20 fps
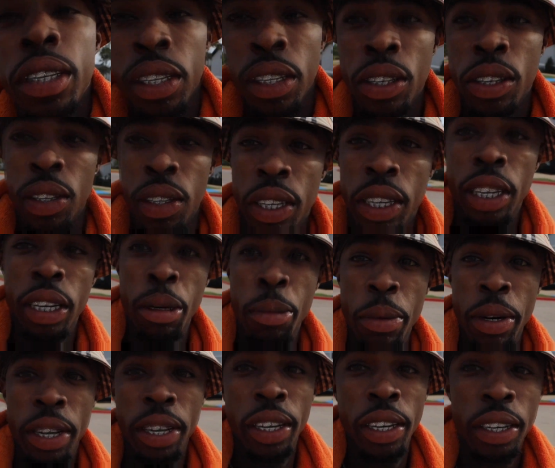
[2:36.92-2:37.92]
So yeah,
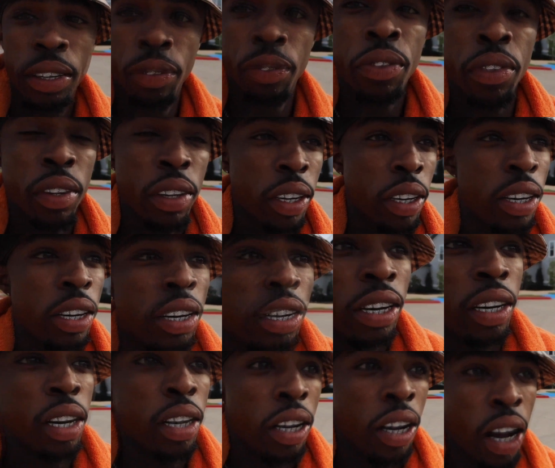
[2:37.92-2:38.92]
man.
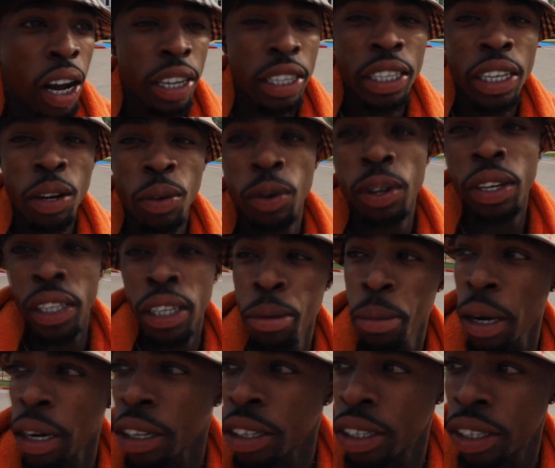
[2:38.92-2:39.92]
I just didn't want to get
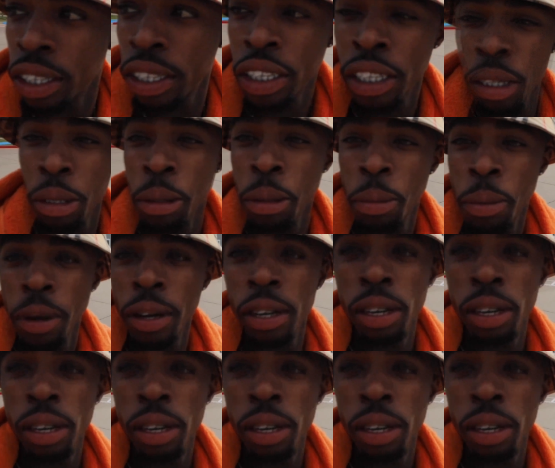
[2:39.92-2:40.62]
my GG uh,